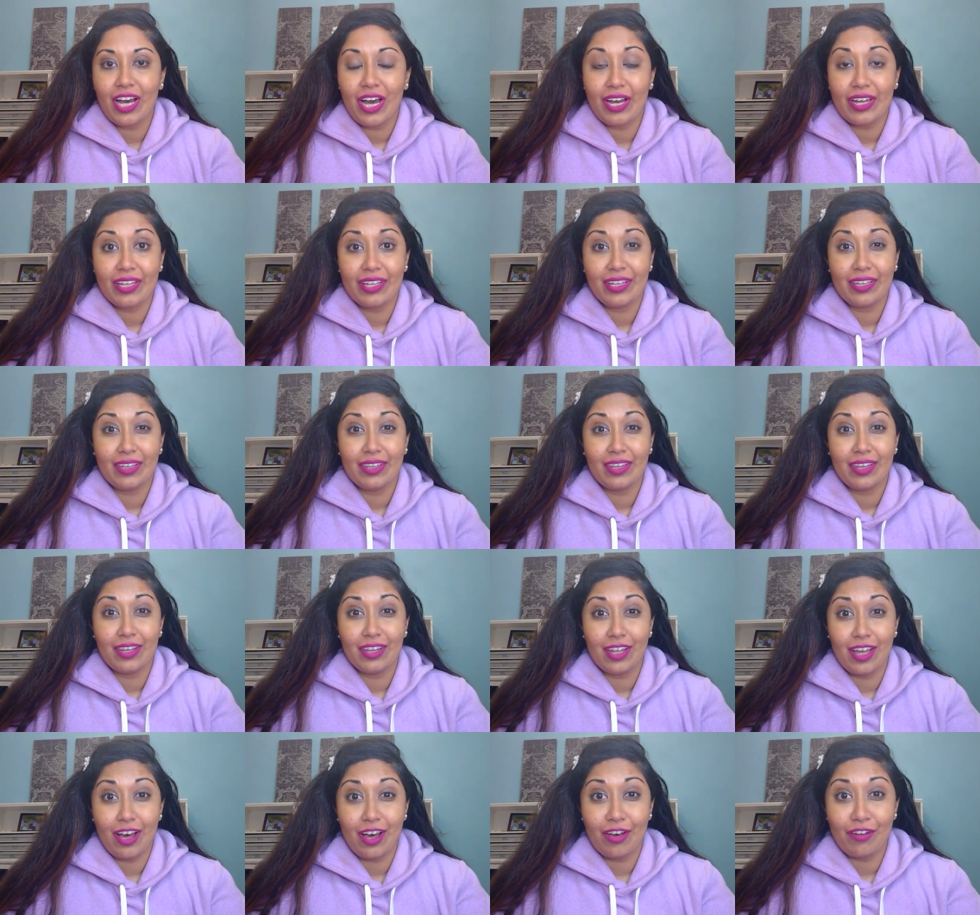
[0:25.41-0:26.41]
I
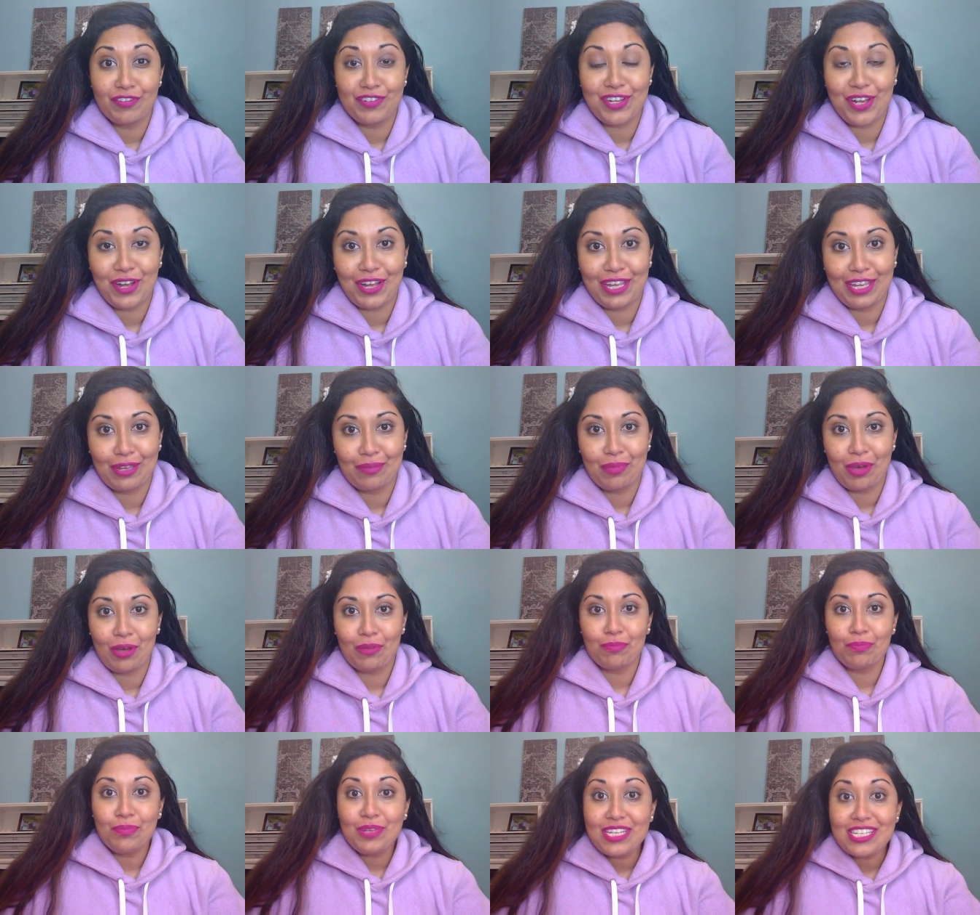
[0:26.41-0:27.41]
love talking
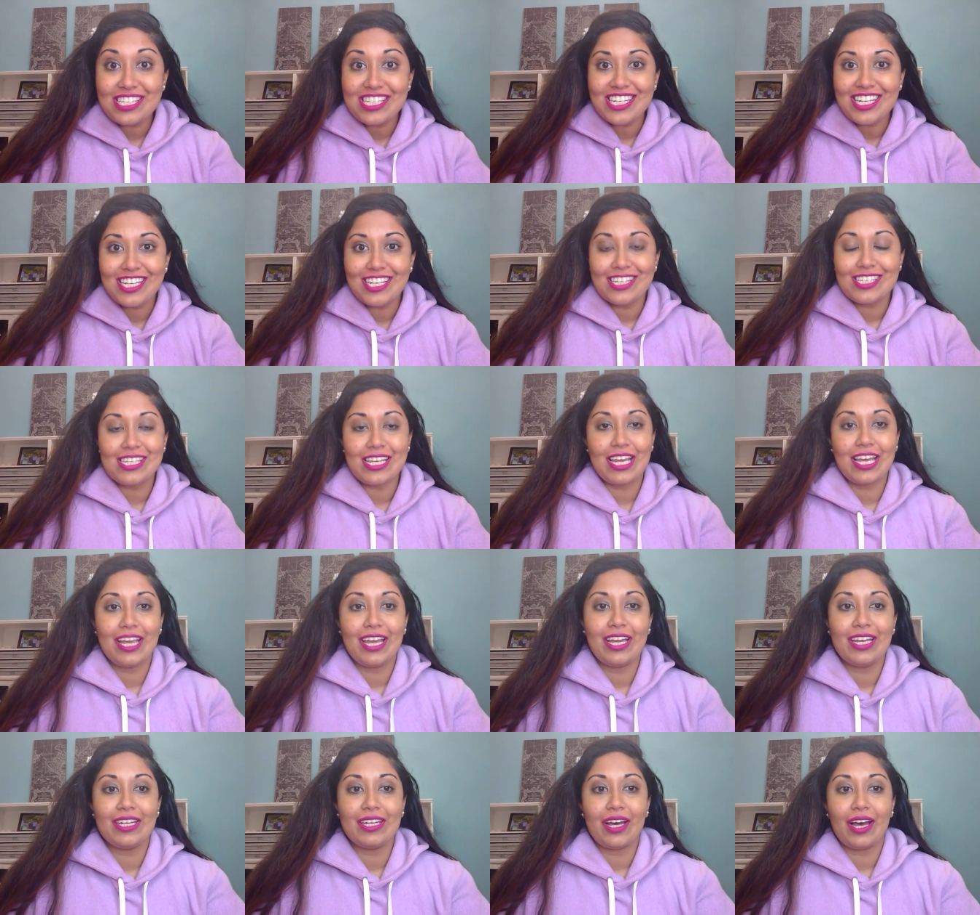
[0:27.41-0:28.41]
about business
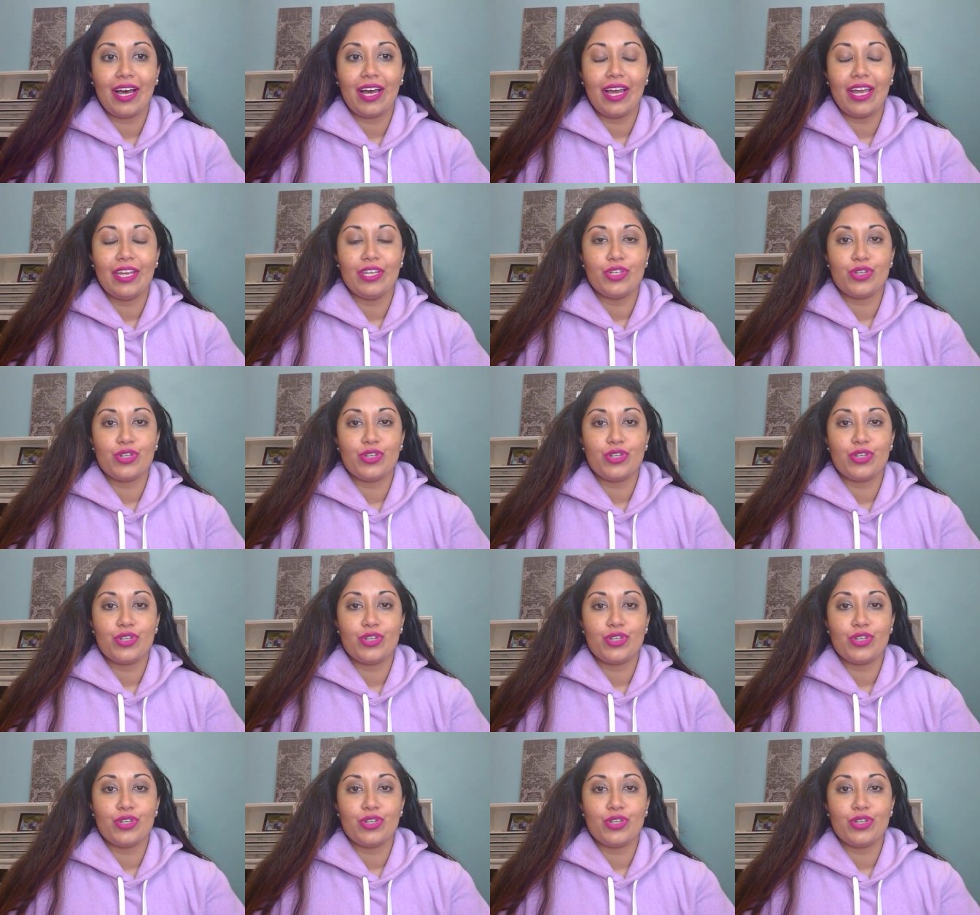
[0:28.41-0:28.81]
and I